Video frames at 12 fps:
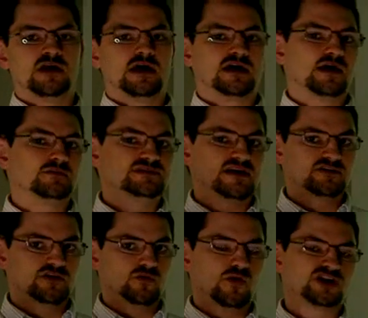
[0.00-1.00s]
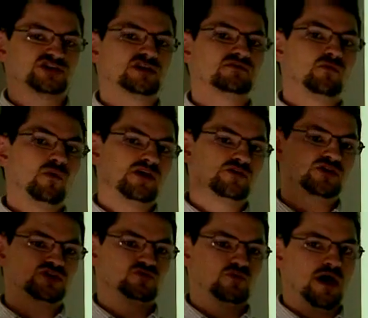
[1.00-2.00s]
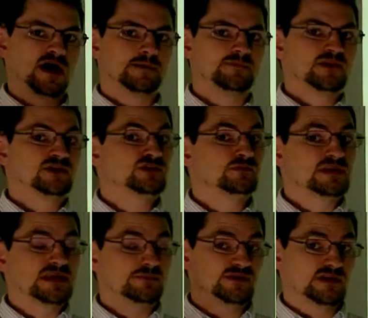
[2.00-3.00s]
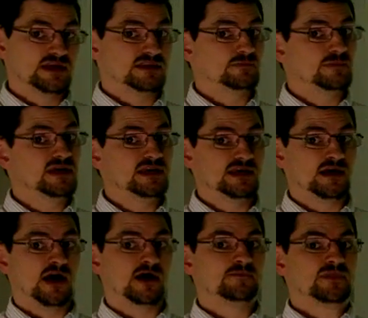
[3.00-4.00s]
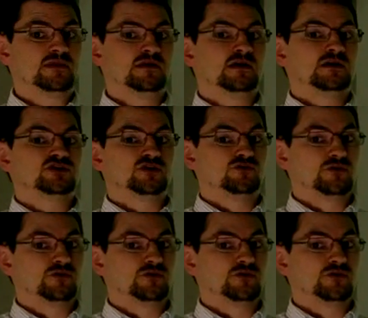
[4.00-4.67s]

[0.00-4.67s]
It comes down to the question of whether it's right to manipulate the media to